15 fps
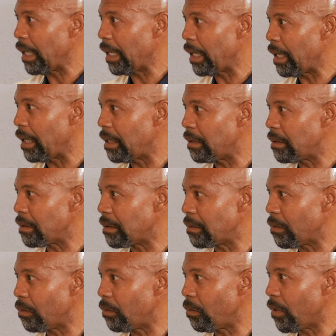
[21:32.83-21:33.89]

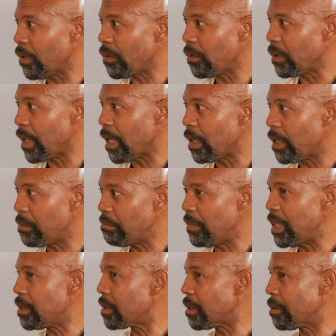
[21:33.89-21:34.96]
and whether or not it
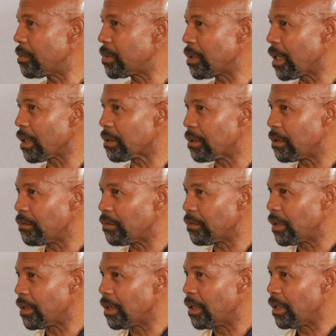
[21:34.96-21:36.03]
meets an objective.
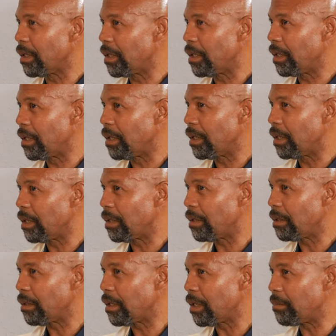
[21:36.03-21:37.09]

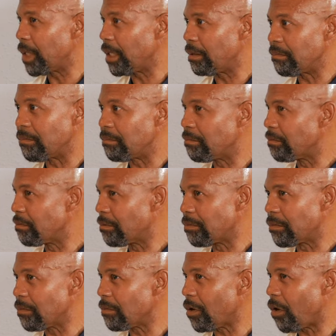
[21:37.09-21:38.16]
I mean,
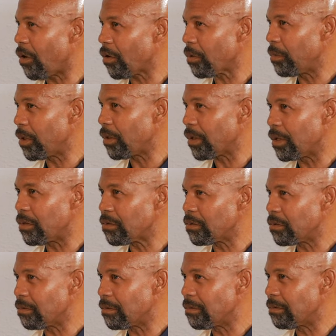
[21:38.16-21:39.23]
all
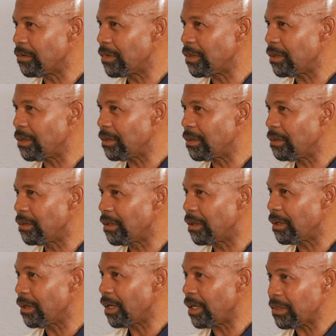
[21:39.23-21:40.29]
communication
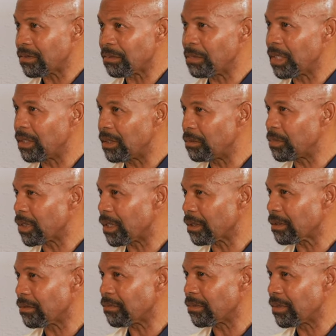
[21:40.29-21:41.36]
has to meet an
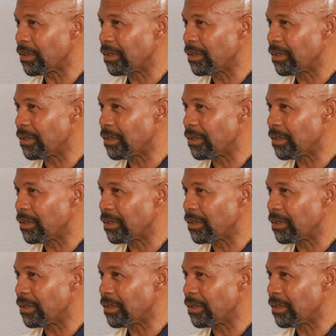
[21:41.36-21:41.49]
objective,